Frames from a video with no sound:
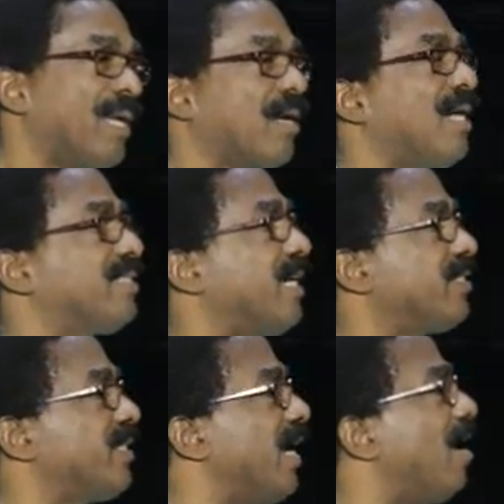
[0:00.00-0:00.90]
Because
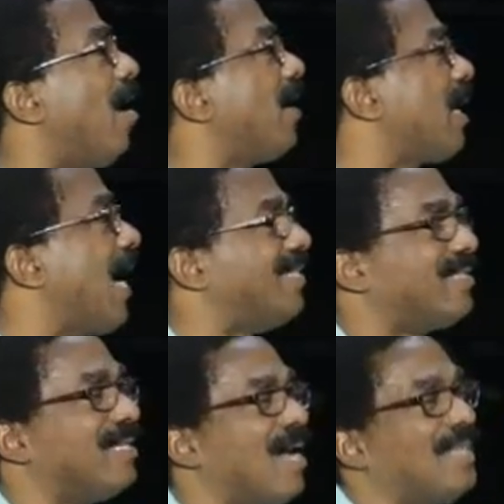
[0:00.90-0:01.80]
they say all
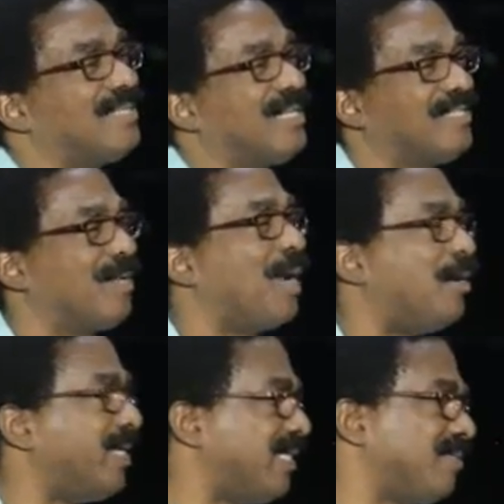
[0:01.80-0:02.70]
kinds of nonsense
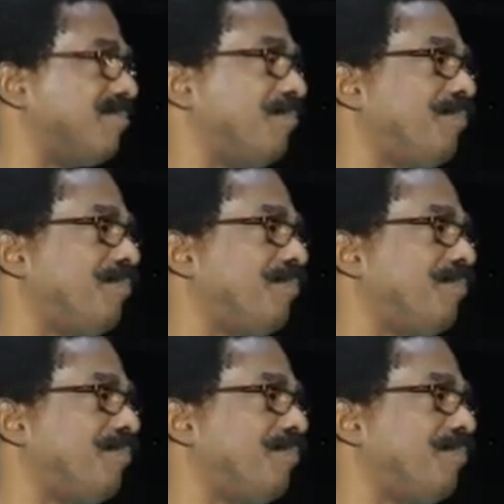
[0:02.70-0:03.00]
about it.